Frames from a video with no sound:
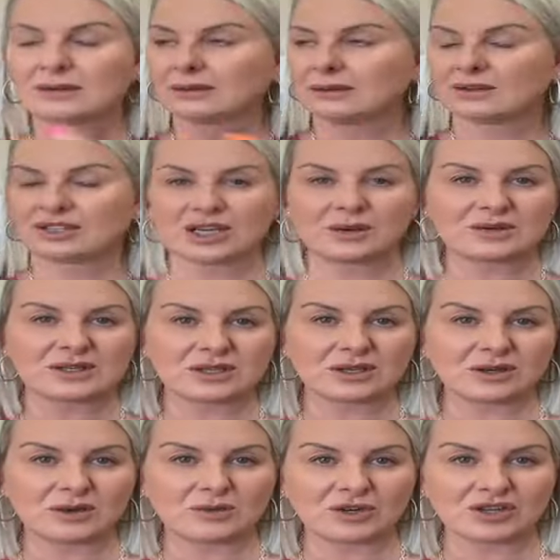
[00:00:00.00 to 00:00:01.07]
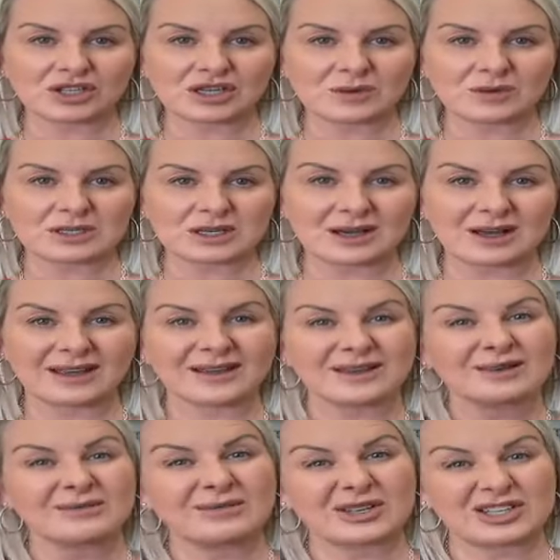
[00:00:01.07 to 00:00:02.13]
She was certain on what she was like,
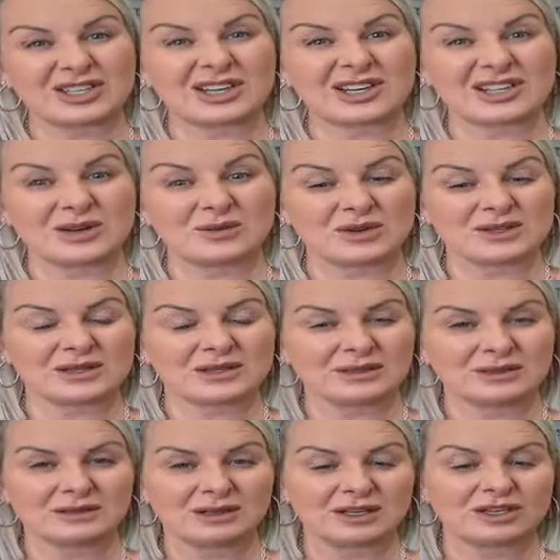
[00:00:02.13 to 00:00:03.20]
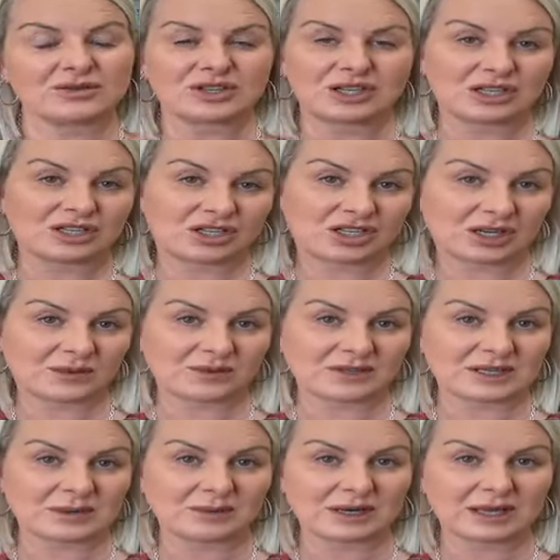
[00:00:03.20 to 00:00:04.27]
but she actually wasn't until she checked with
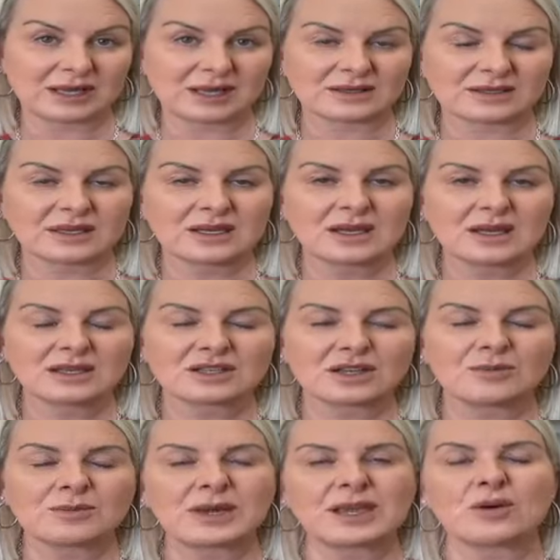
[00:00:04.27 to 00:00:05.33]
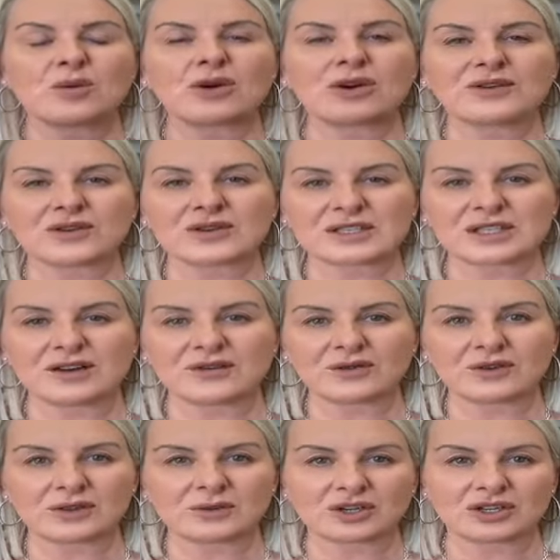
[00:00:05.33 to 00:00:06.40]
somebody else. So be aware of your
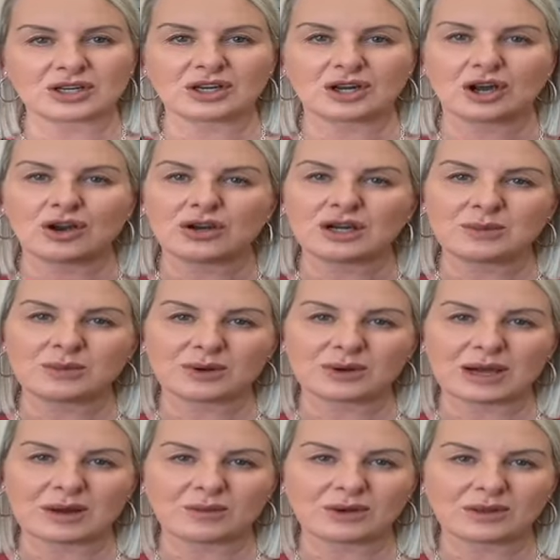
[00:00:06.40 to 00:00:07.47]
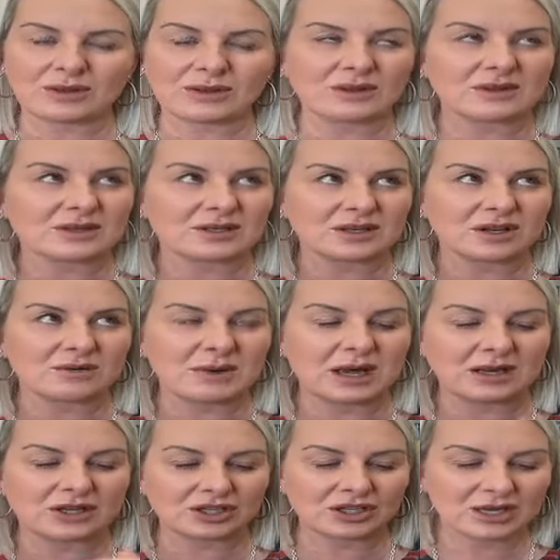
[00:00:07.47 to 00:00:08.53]
self-worth, because you can only put up with so
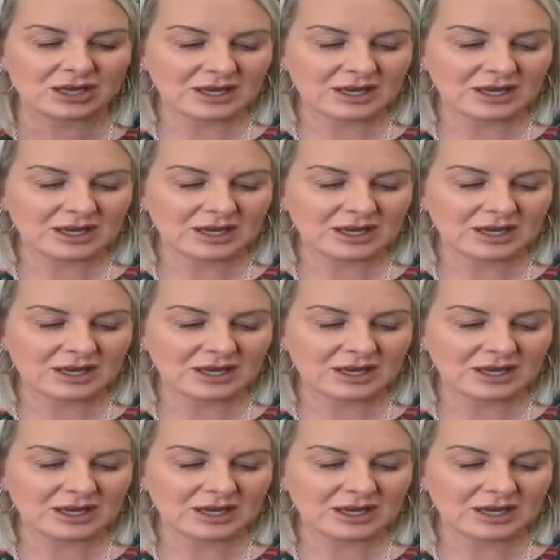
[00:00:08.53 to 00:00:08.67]
much.